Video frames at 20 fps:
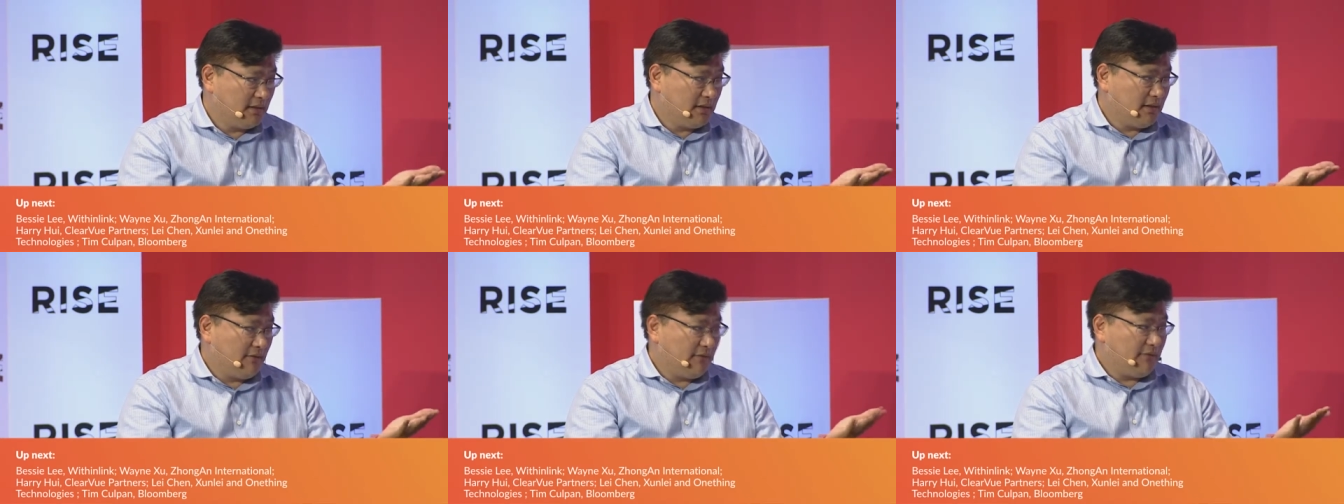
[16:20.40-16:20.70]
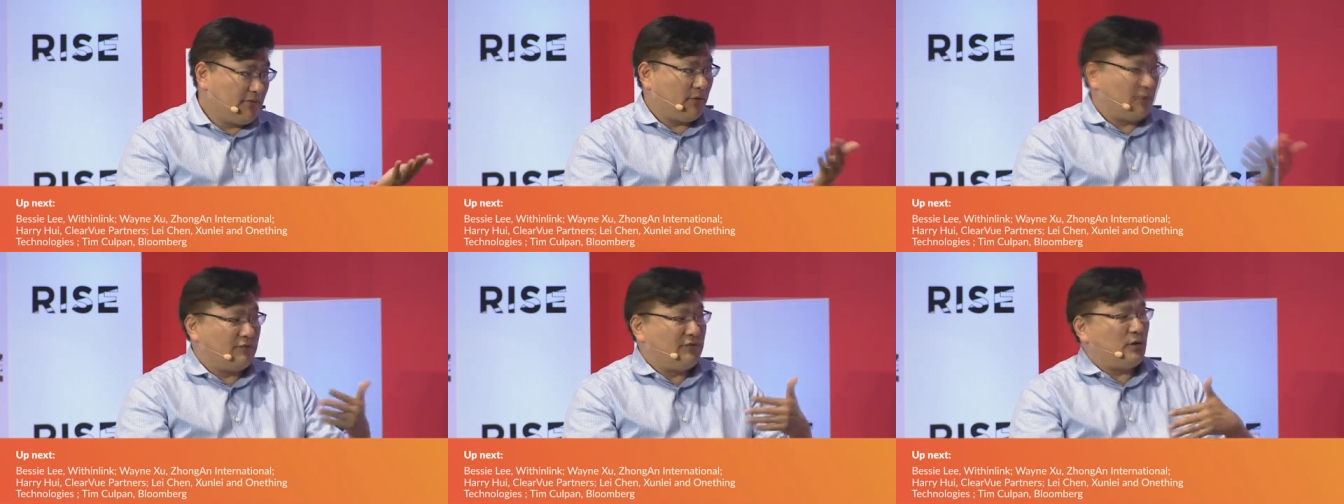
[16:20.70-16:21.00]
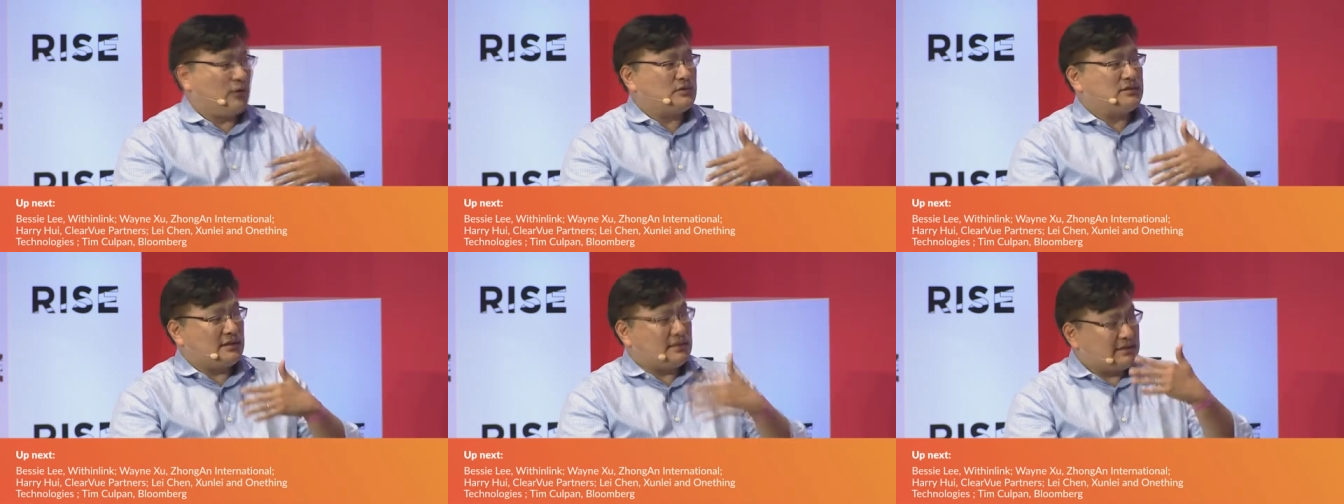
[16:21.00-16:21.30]
for
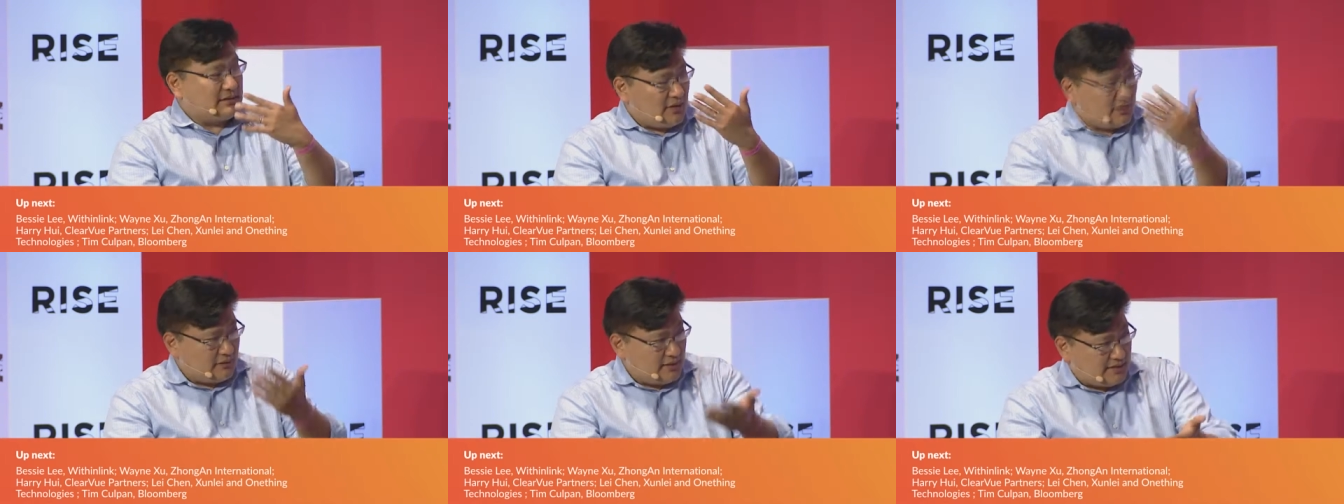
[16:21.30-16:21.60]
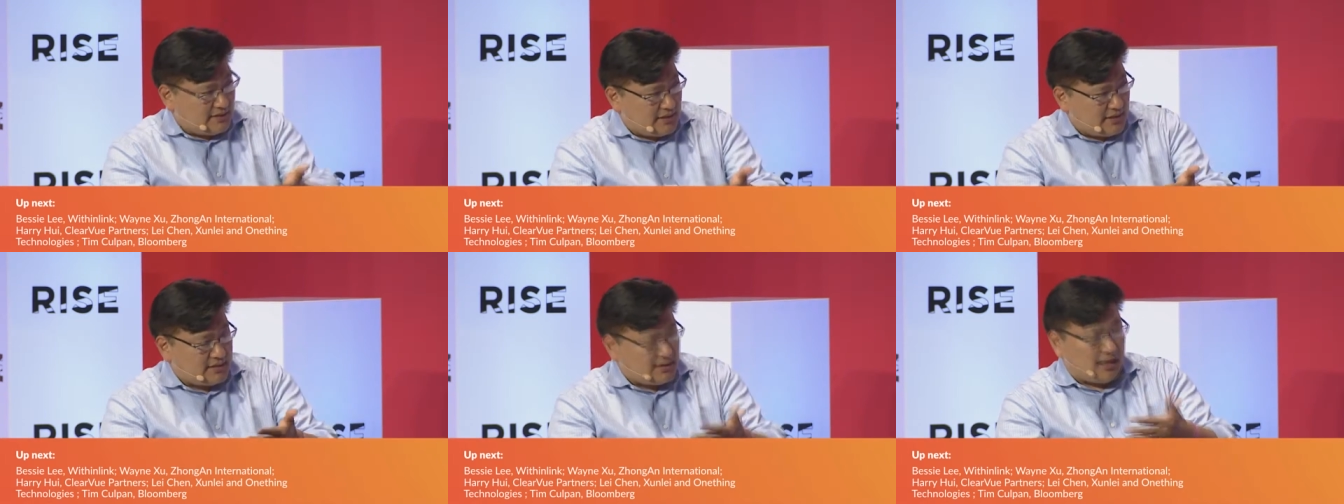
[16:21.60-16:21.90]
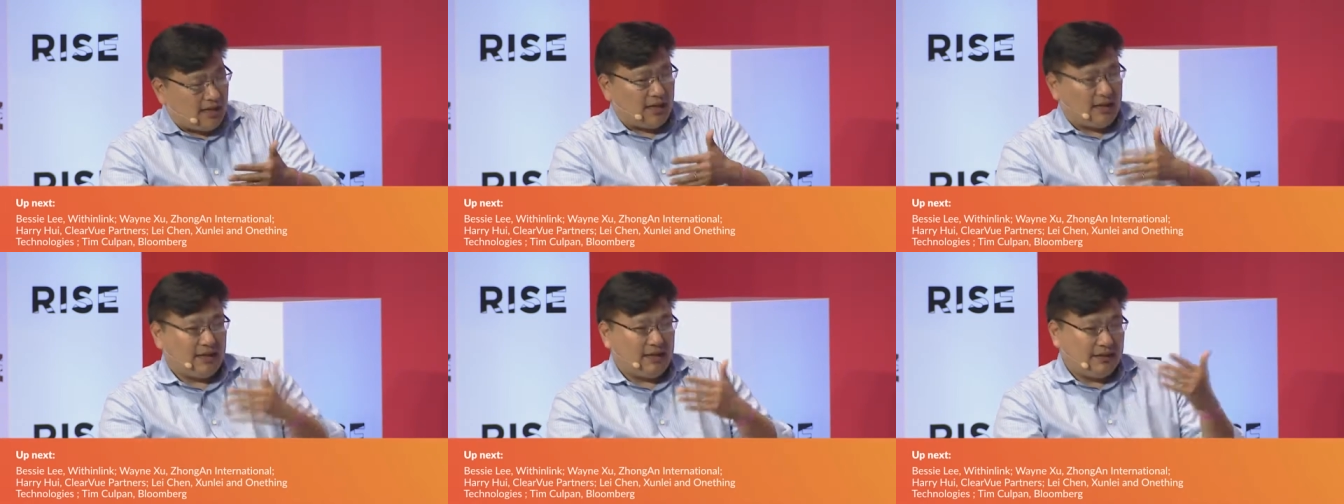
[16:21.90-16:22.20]
folks in Southeast
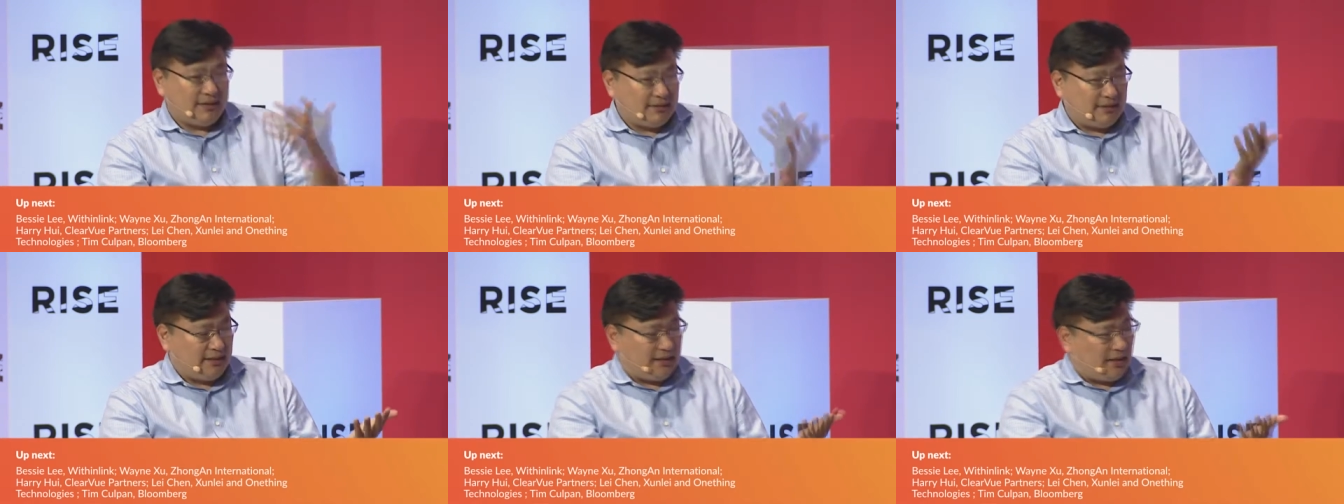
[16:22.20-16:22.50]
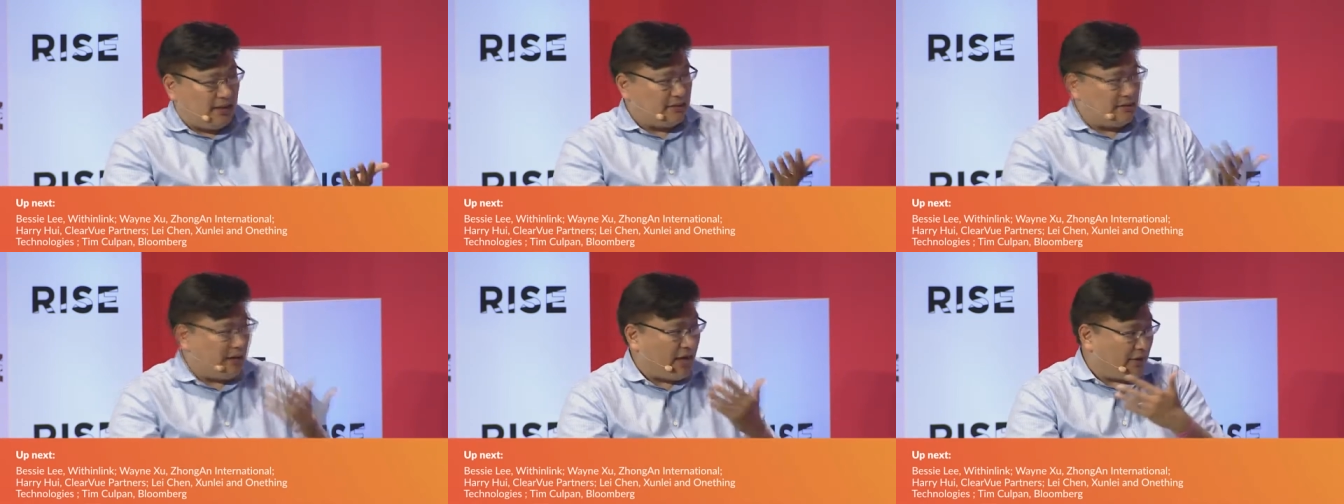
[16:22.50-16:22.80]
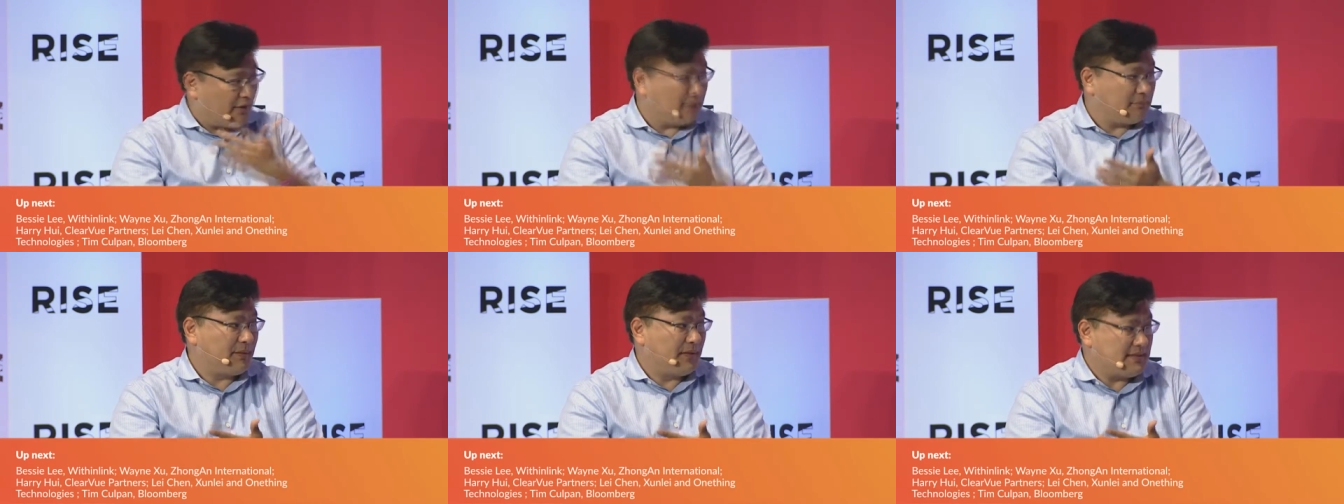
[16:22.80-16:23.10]
Asia, India, and
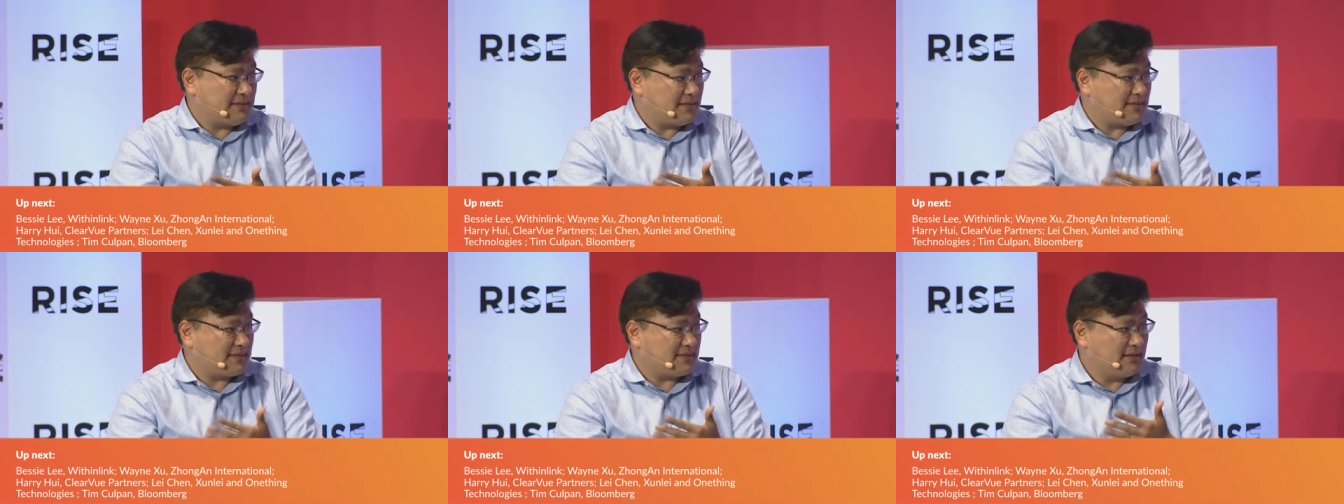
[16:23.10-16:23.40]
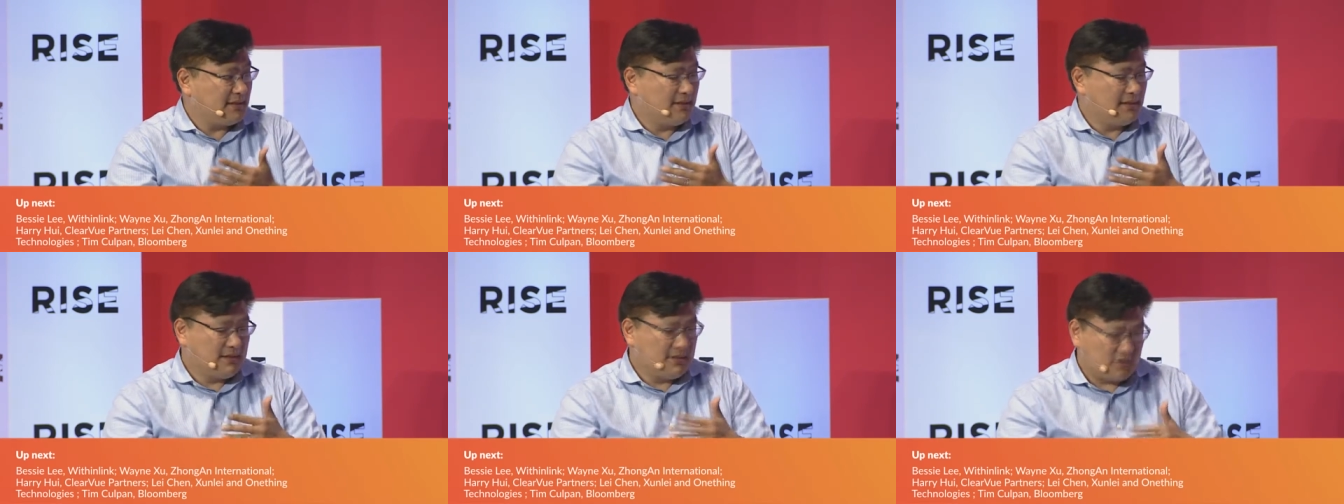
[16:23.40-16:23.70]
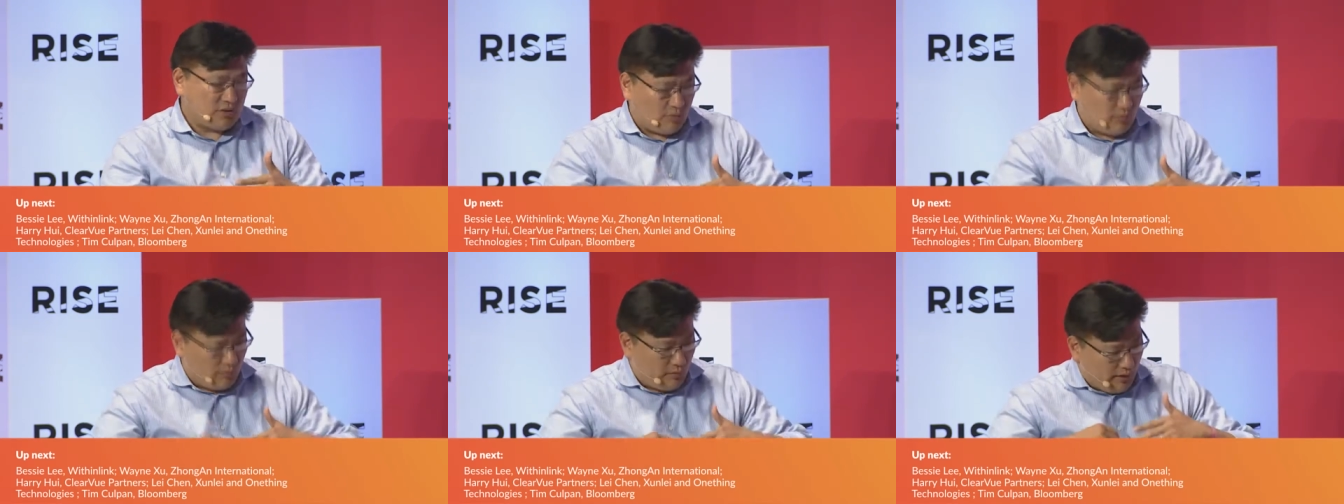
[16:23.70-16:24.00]
other places.
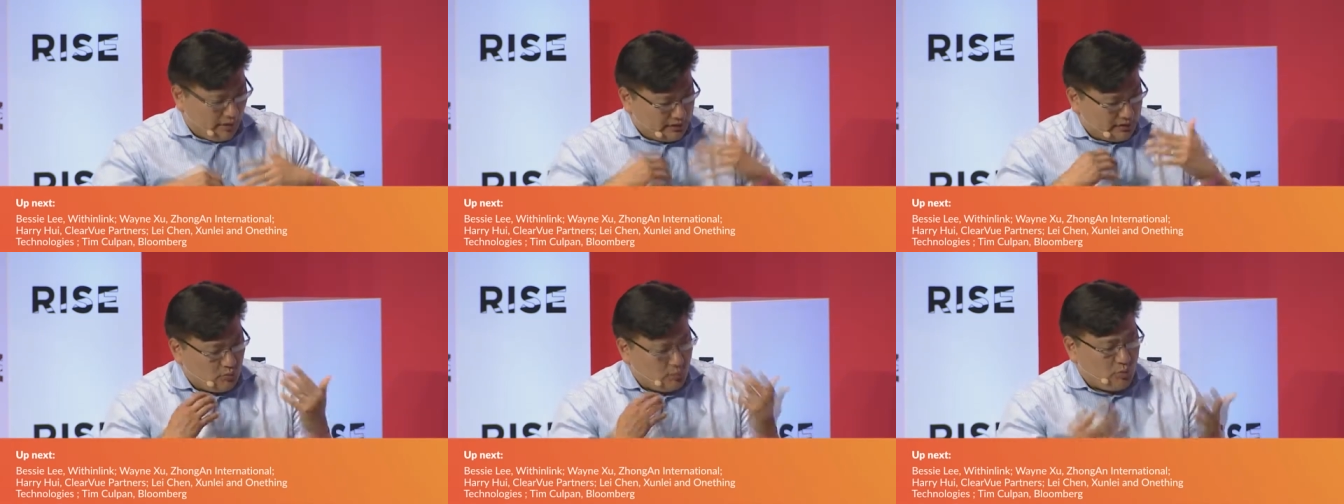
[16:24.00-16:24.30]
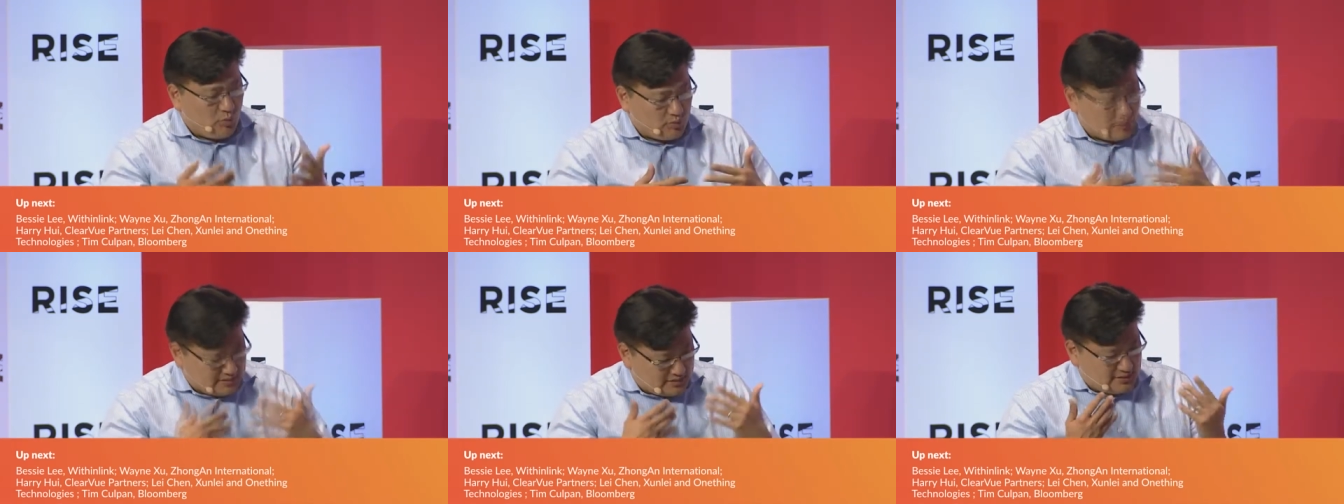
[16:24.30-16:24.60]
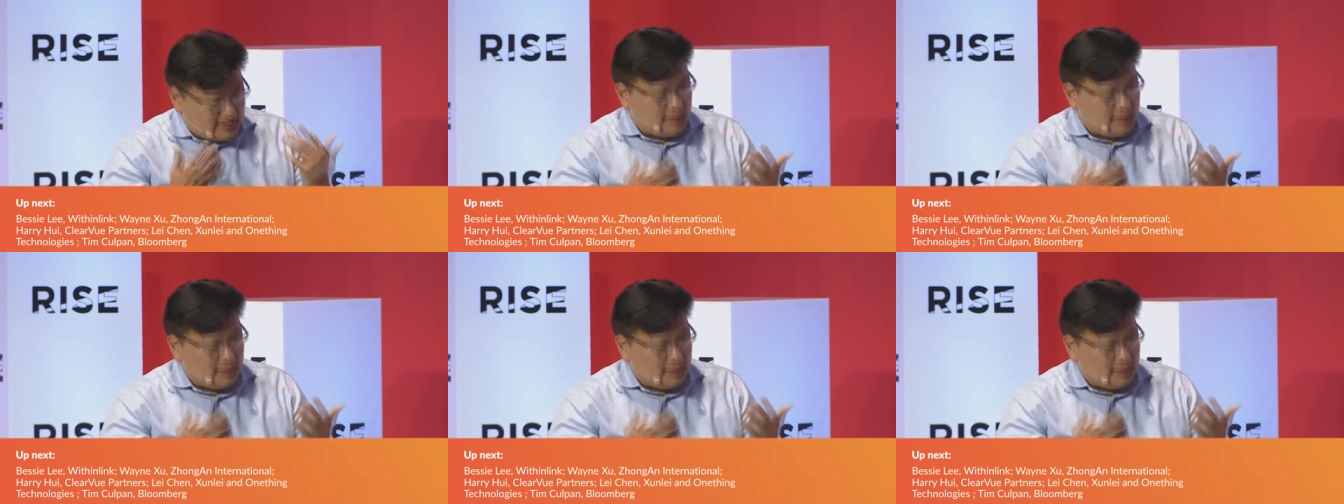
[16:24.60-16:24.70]
So we, I think we will see